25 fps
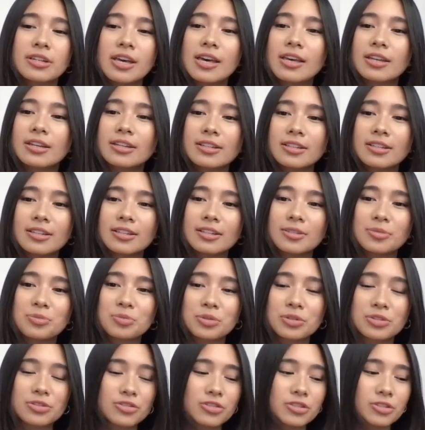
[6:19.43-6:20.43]
and it
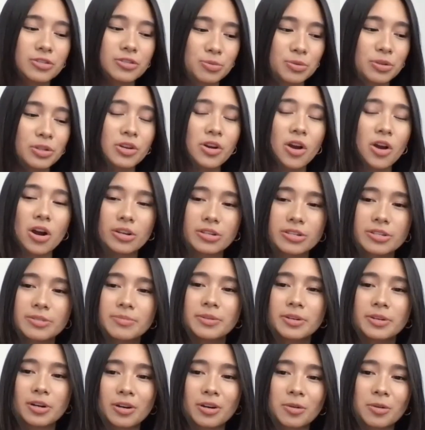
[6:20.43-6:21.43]
was just really awesome
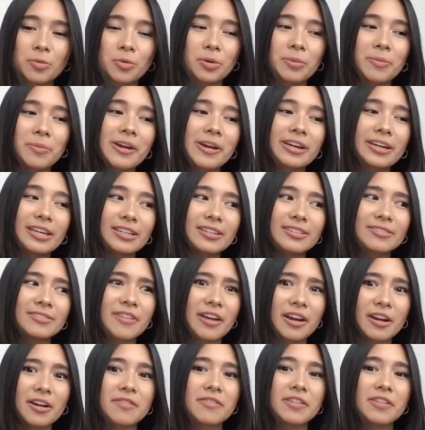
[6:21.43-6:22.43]
and heartwarming and
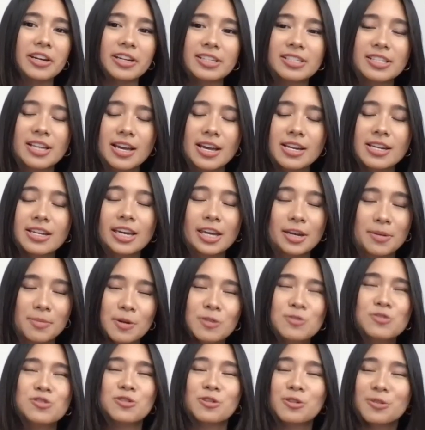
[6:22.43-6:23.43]
very, very exciting and
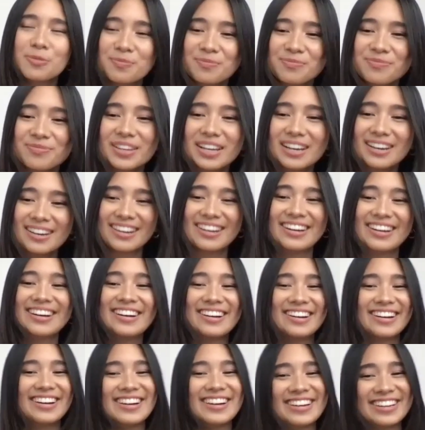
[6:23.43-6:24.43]
emotional.
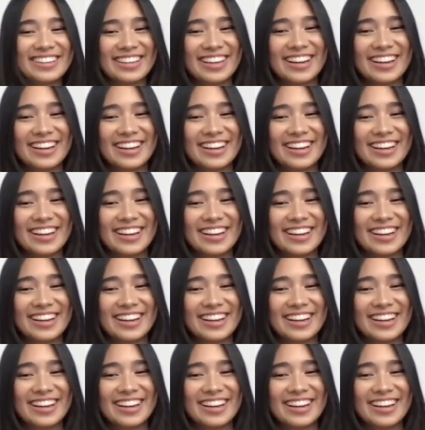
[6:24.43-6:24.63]
Yeah.